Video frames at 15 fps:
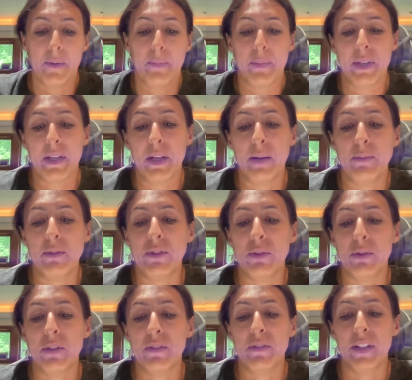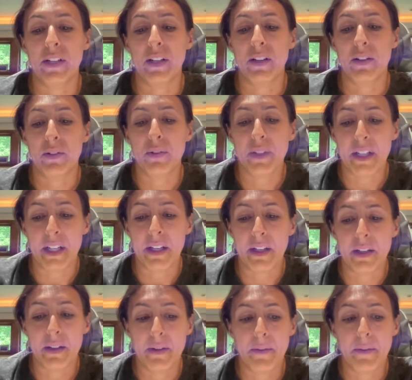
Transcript: become sort of like a creek